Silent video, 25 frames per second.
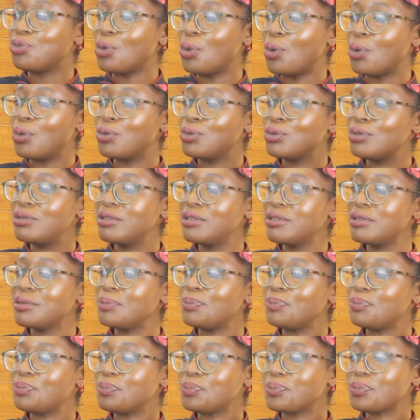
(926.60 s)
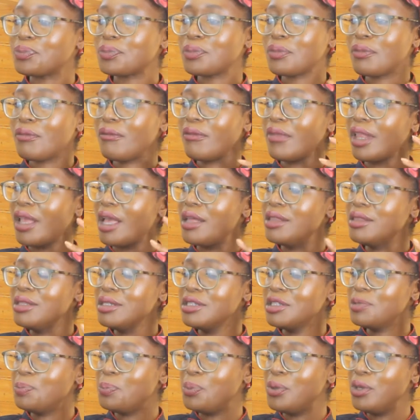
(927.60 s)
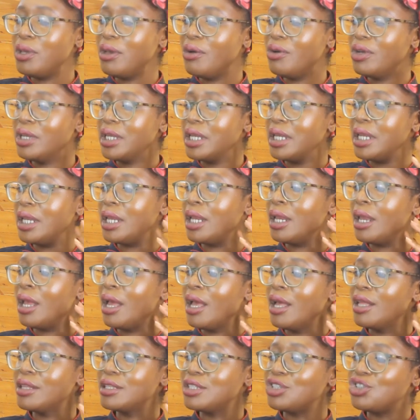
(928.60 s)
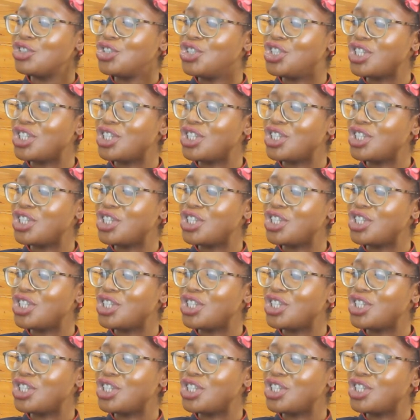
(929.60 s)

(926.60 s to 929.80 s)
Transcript: rose, there's peony, there's